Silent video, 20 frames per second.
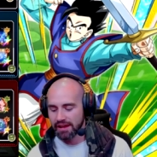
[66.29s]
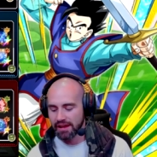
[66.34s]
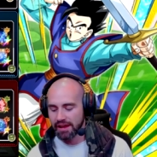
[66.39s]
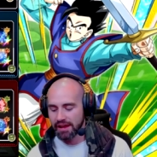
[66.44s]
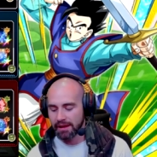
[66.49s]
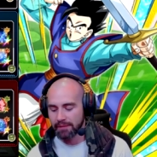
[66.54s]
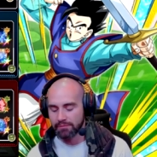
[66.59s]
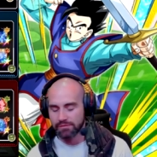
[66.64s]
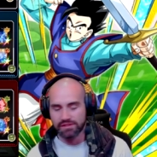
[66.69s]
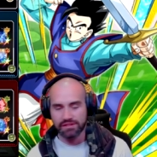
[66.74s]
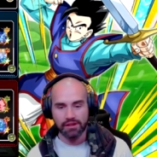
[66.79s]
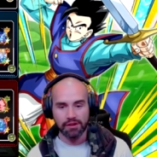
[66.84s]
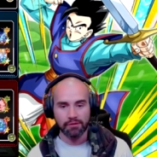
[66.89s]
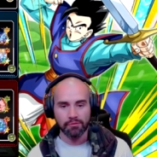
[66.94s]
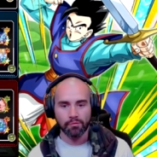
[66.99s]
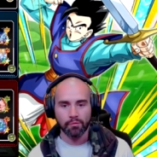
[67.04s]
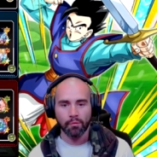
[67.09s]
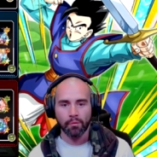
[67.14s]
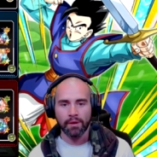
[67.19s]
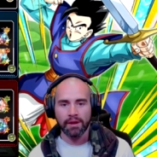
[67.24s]
Um, so
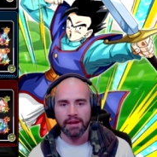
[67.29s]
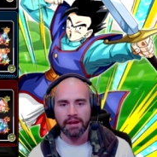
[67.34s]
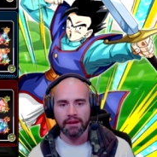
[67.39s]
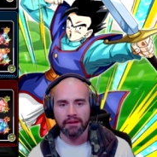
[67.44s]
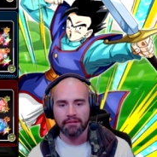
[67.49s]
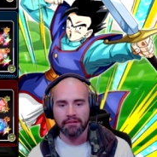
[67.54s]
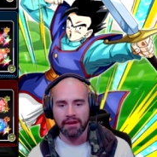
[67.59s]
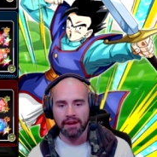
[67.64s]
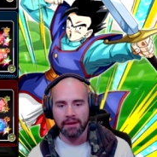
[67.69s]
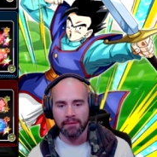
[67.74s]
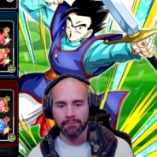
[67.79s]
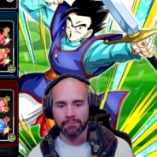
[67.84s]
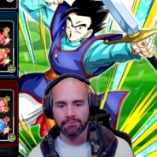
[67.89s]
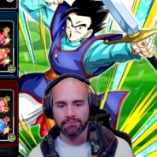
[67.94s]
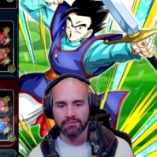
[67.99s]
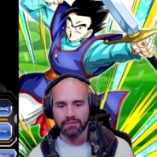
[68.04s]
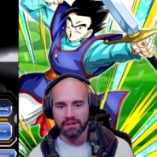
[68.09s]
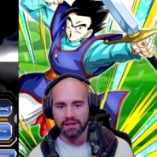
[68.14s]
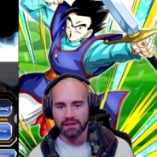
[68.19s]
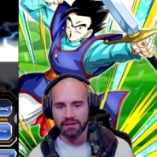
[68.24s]
we're um,
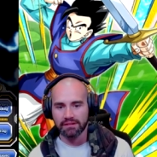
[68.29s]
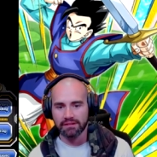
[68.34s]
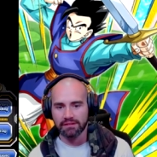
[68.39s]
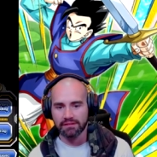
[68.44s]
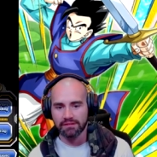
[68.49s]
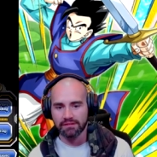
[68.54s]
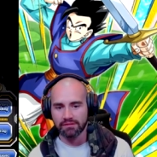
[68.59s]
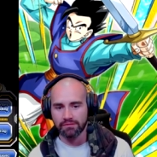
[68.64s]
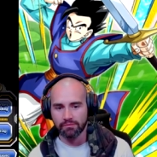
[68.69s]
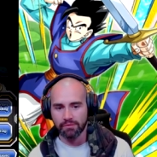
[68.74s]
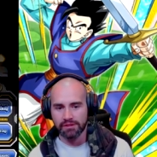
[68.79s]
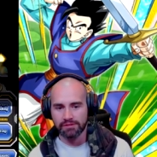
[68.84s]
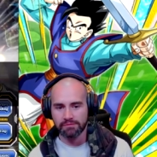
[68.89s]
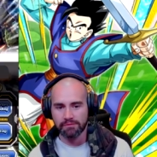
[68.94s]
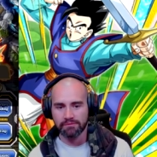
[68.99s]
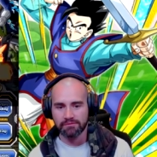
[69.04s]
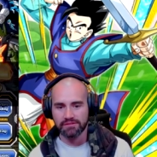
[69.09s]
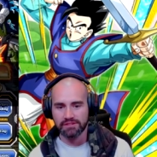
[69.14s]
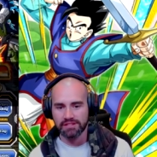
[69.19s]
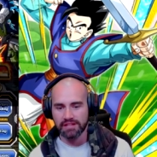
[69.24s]
once
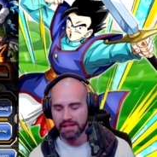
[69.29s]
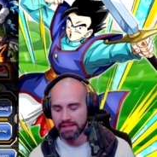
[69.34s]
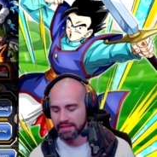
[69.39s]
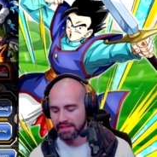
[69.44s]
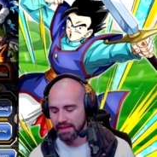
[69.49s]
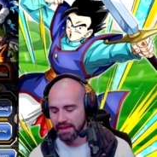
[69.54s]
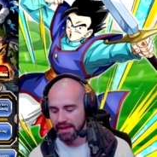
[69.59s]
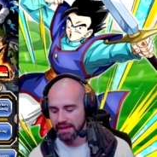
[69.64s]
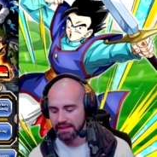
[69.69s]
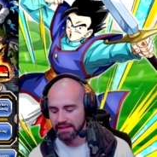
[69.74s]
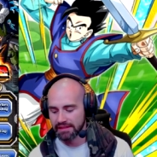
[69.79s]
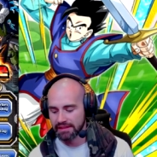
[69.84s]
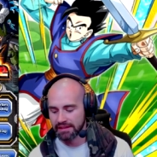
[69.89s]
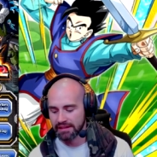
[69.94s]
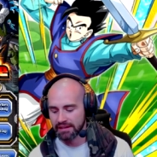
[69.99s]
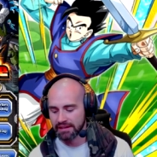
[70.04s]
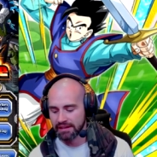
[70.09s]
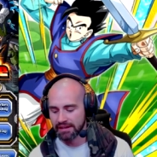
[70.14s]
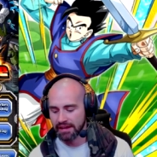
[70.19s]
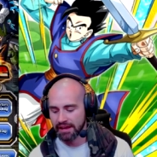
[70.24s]
we've done that,
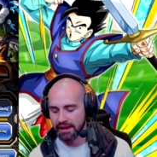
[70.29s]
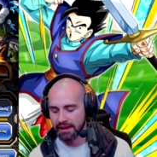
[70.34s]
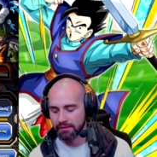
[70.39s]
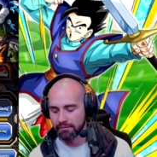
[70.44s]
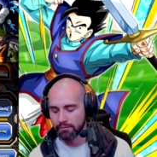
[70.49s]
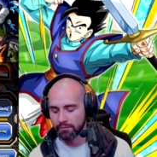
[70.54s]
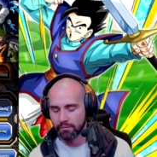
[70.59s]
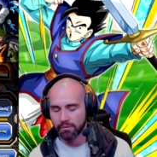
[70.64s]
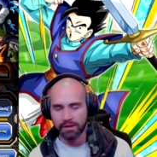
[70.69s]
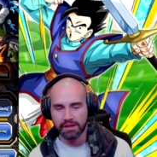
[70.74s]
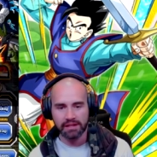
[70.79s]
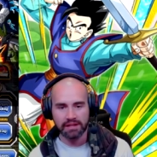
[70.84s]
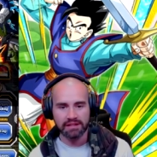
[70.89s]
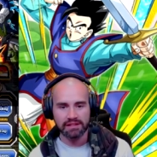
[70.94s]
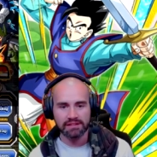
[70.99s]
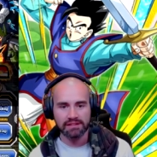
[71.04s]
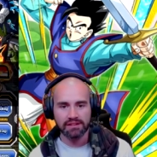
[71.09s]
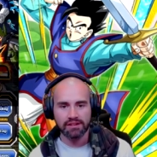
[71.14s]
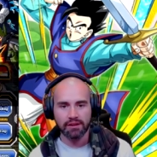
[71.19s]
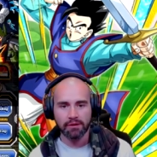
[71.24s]
then uh, we
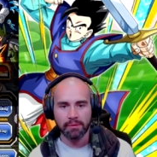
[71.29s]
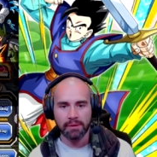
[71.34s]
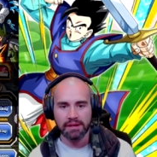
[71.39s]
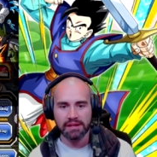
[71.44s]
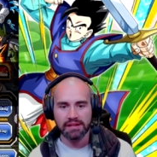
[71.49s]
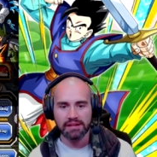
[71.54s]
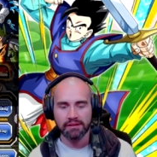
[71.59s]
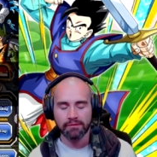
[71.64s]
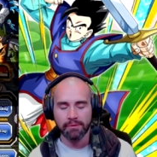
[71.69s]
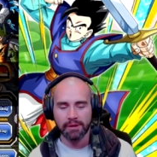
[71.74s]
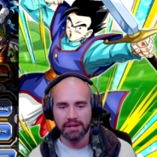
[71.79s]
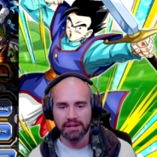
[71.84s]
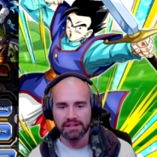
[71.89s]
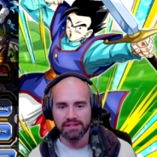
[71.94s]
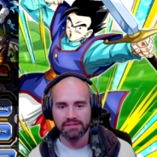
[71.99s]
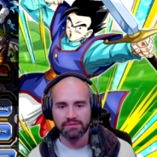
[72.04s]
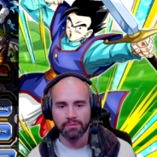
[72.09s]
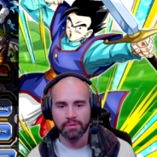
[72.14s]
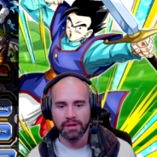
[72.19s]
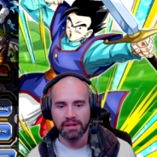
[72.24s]
can go in here. We're gonna
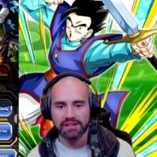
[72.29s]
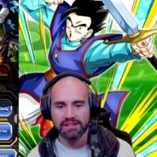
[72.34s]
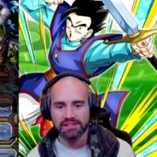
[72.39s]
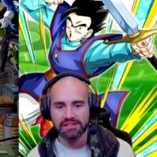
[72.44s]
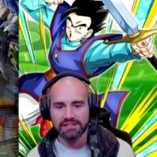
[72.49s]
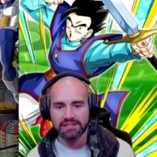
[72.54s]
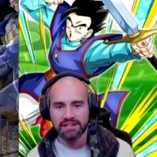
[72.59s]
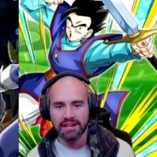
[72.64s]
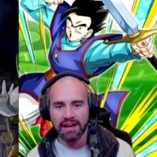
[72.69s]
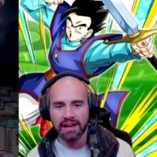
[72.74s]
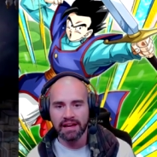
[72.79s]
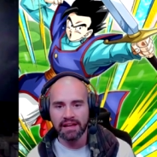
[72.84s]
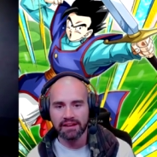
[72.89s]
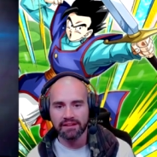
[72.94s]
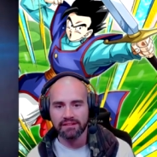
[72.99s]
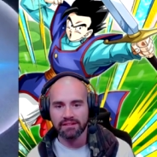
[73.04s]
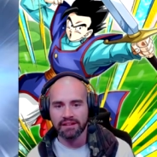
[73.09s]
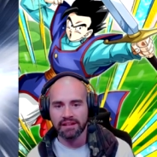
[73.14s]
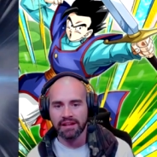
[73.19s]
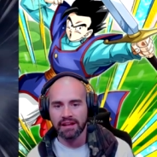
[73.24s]
we're gonna start
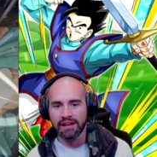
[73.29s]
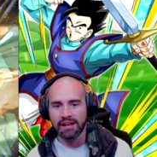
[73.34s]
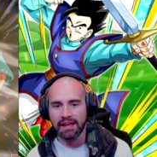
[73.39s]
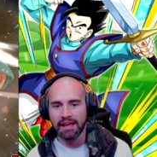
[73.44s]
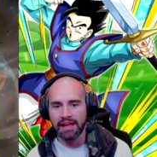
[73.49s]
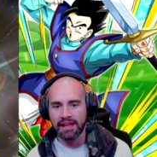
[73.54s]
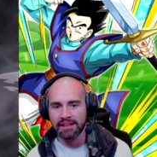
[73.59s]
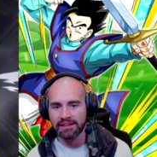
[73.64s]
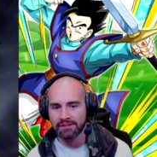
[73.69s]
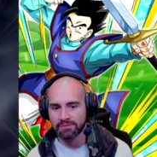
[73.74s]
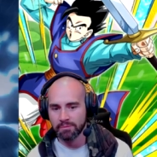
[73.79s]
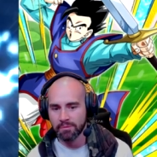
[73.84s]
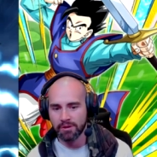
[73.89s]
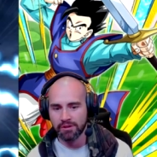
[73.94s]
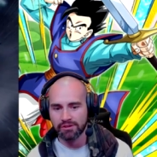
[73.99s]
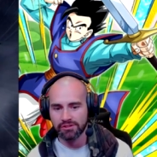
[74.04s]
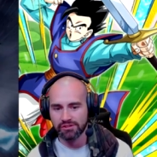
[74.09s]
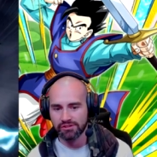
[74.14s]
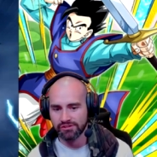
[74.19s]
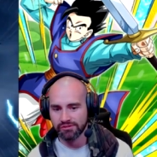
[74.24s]
now, as per
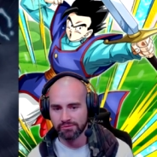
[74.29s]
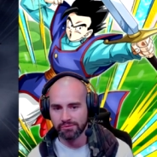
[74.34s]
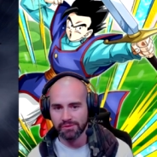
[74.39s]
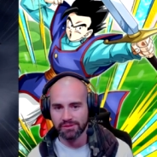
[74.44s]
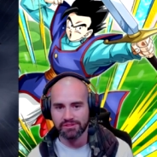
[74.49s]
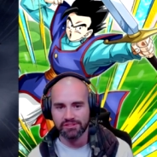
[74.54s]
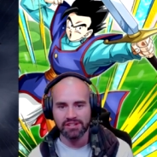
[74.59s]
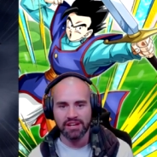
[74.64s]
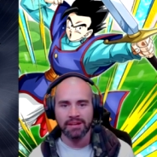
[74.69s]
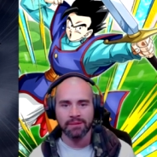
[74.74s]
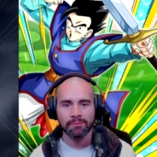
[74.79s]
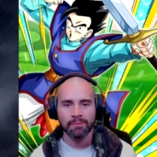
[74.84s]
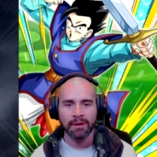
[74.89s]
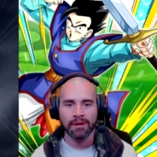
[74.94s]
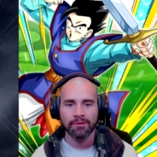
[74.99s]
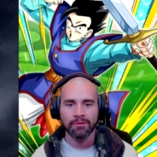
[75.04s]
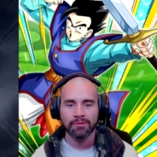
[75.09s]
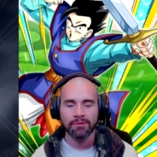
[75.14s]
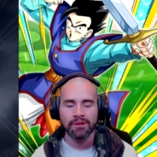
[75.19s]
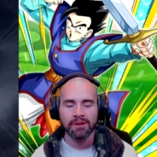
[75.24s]
usual with chain
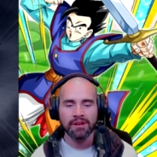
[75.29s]
battle.